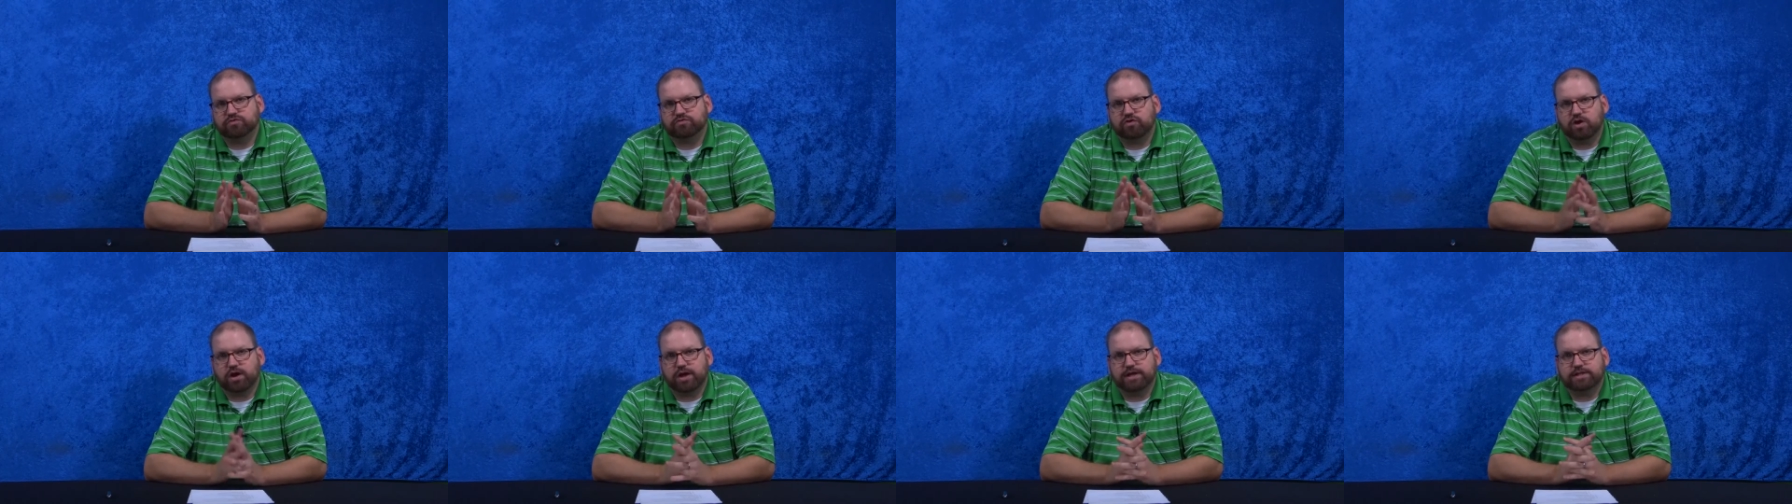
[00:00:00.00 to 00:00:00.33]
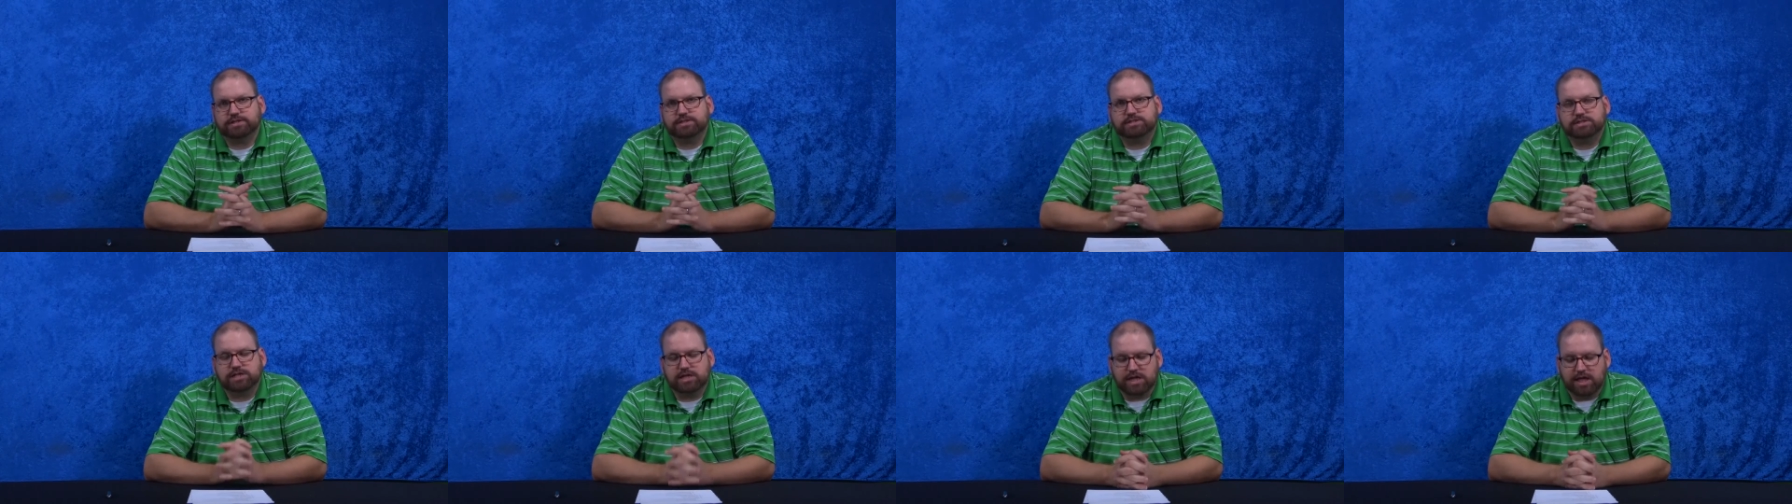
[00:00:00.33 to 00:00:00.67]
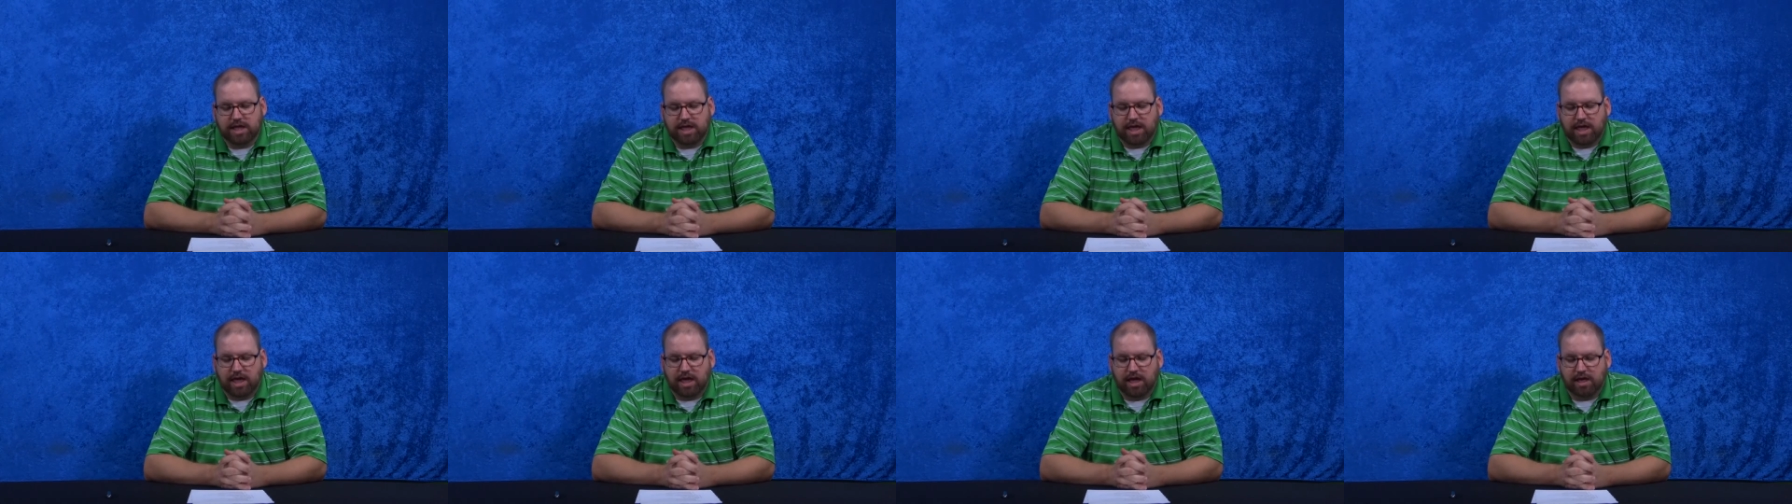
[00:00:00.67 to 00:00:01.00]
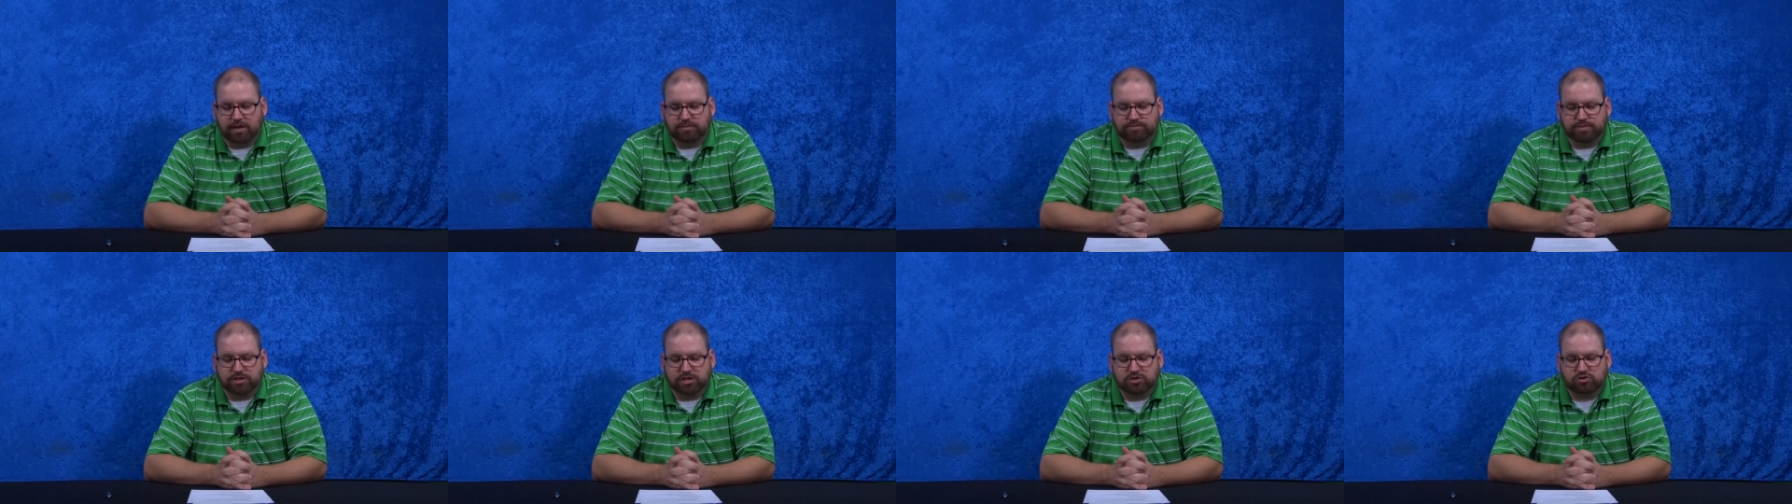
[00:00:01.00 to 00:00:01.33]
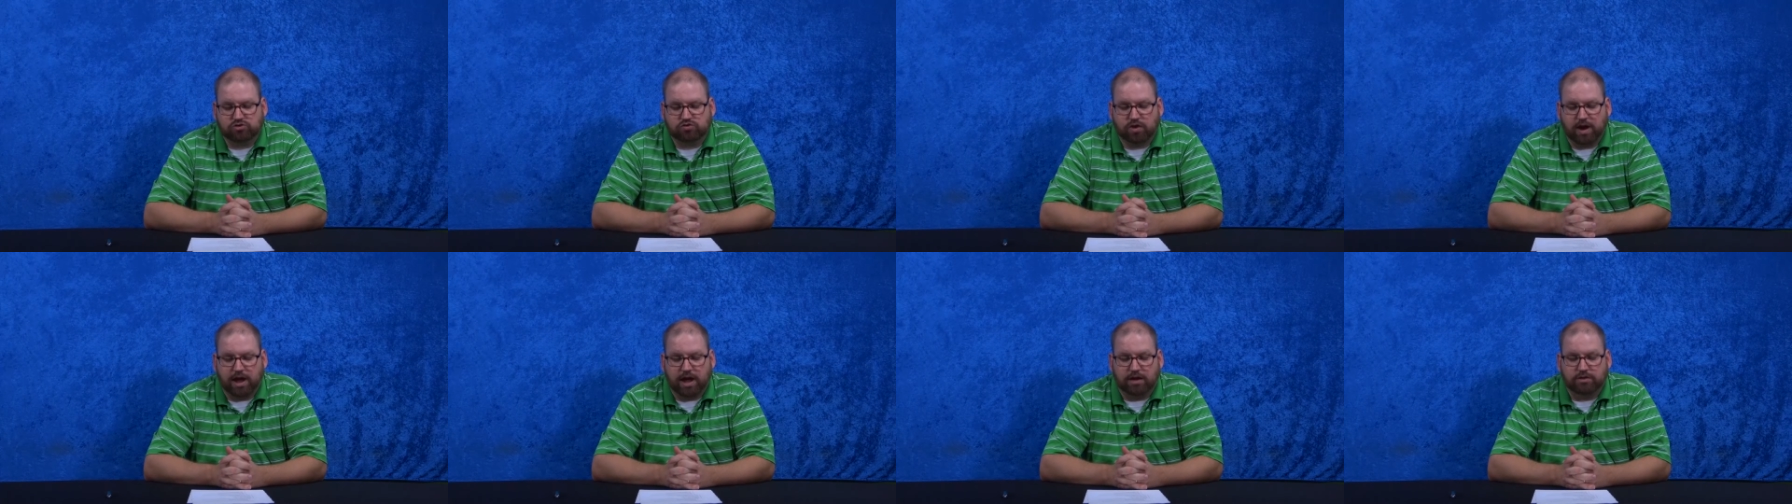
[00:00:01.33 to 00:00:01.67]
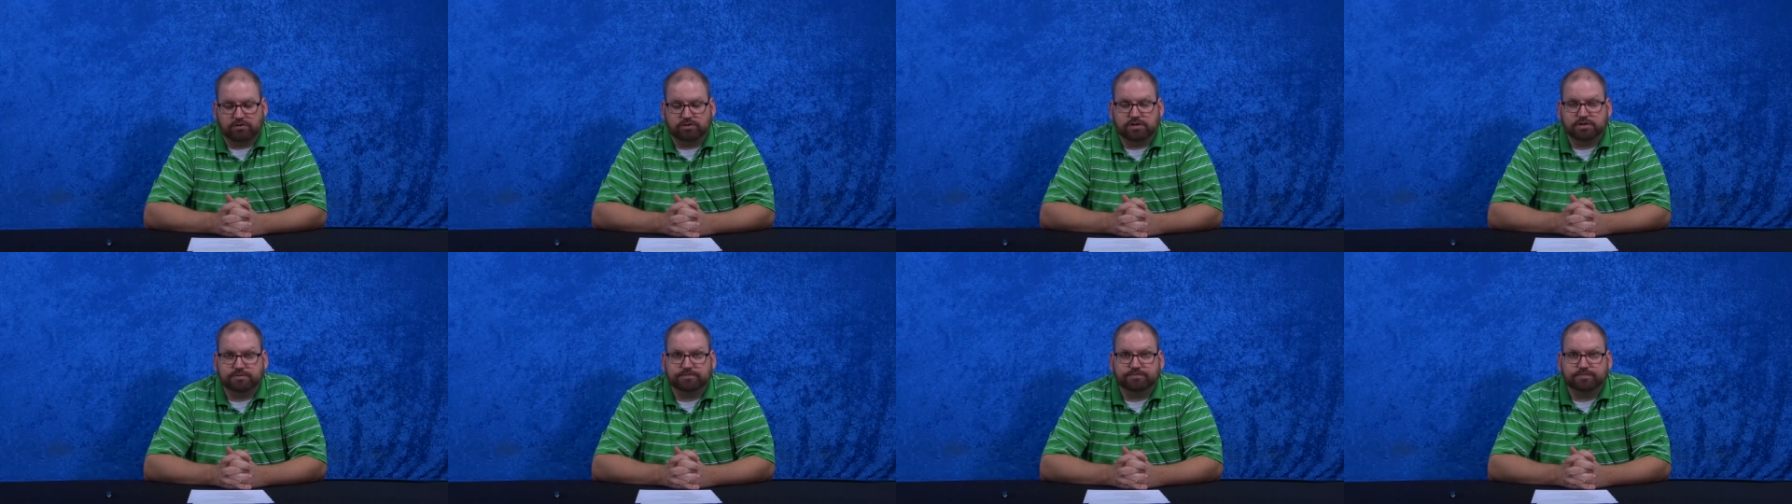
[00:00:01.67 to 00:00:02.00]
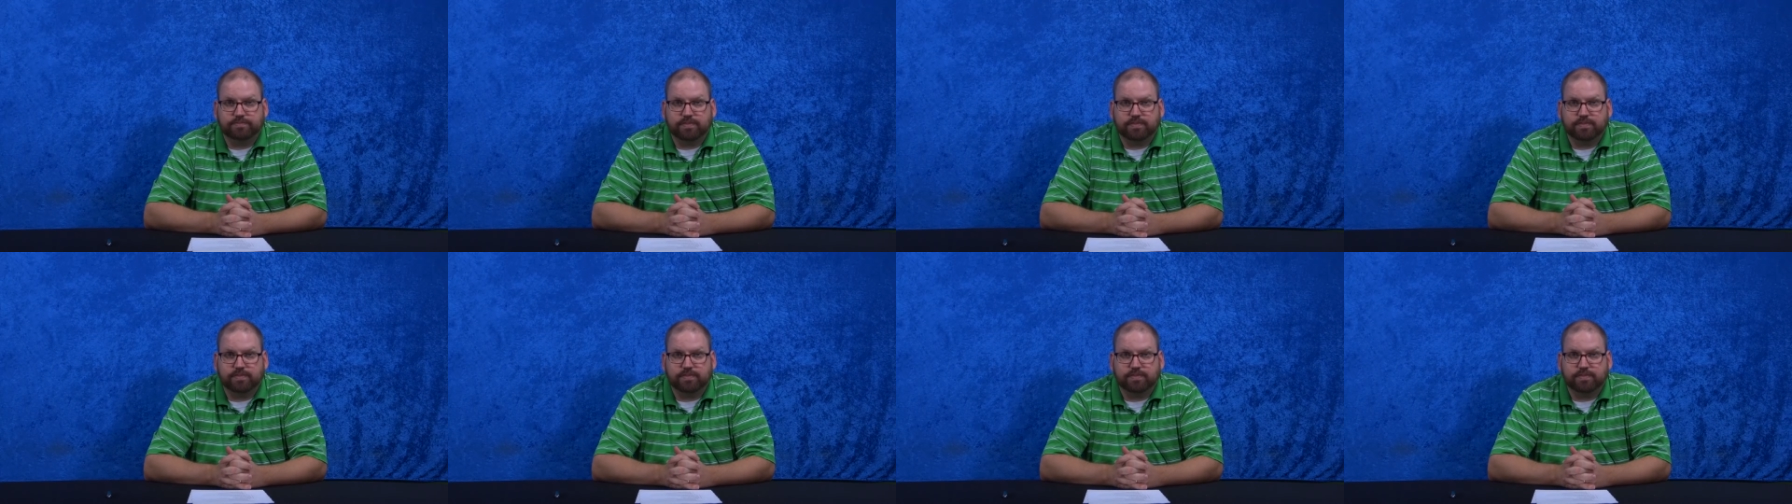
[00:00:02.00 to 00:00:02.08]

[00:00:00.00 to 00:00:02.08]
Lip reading: France and be crowned.